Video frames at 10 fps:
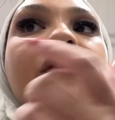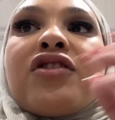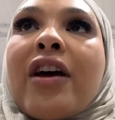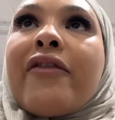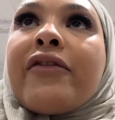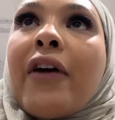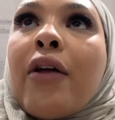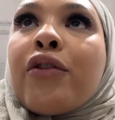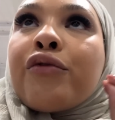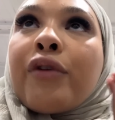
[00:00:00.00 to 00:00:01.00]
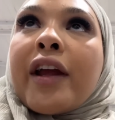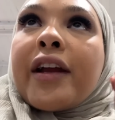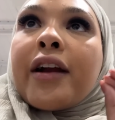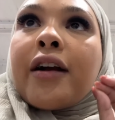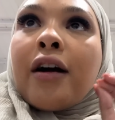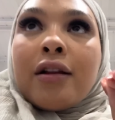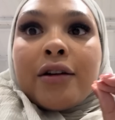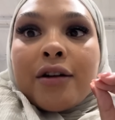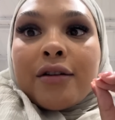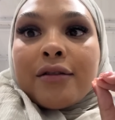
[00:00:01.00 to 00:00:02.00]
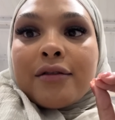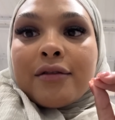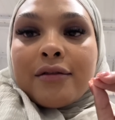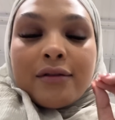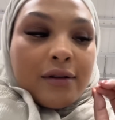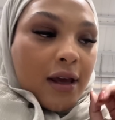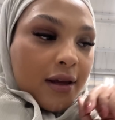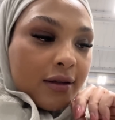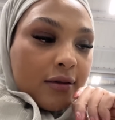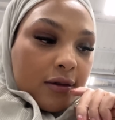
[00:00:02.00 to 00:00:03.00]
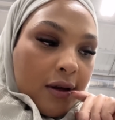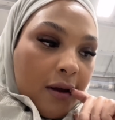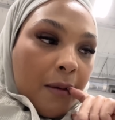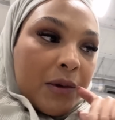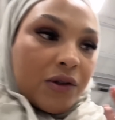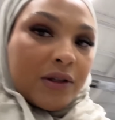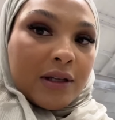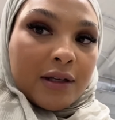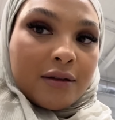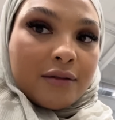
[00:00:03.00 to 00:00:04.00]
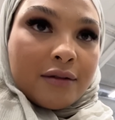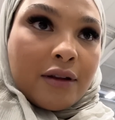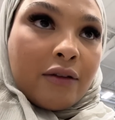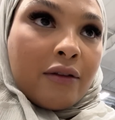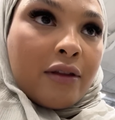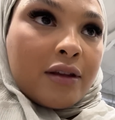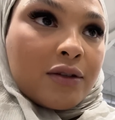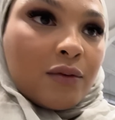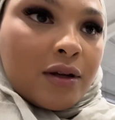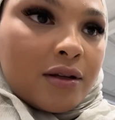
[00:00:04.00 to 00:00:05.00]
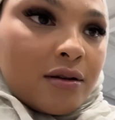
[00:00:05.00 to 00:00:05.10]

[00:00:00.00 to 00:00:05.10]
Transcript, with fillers: just haven't found the right color. And I'm interested in either this one.